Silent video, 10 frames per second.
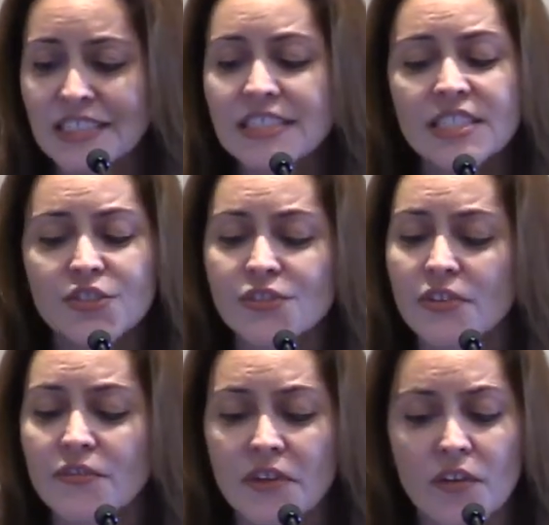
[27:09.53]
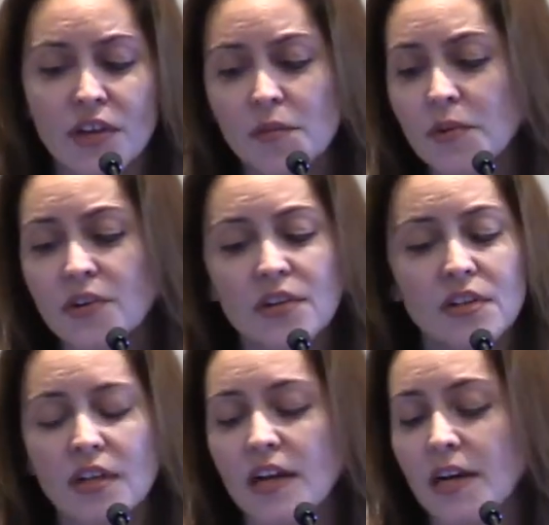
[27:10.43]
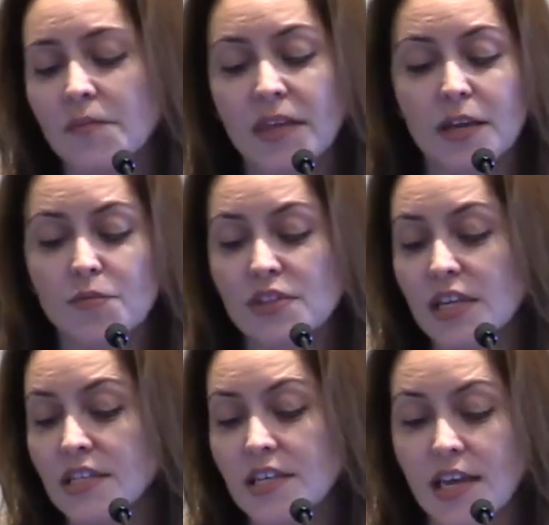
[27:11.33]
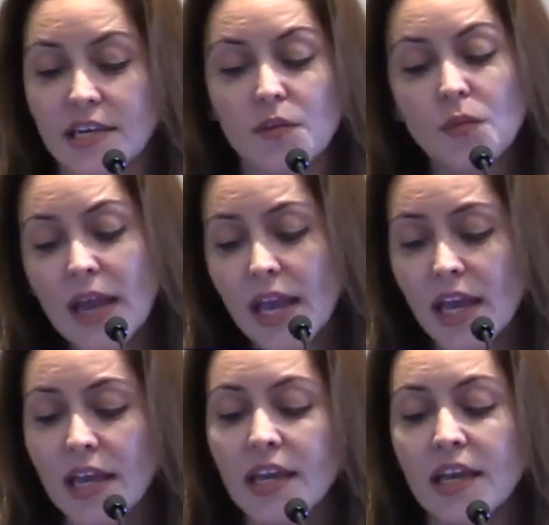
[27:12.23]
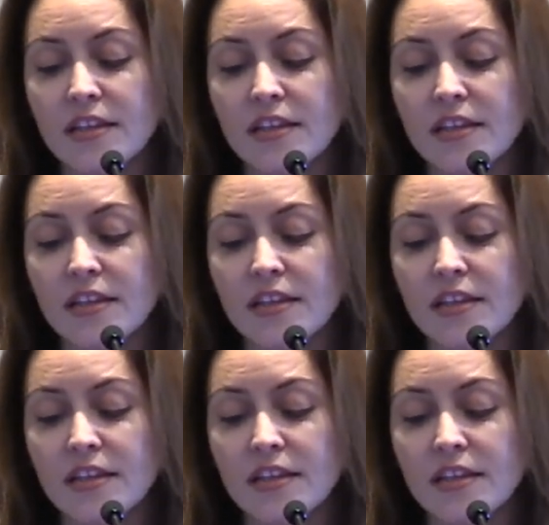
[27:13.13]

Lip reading: Seizures are variable. They can present in any way,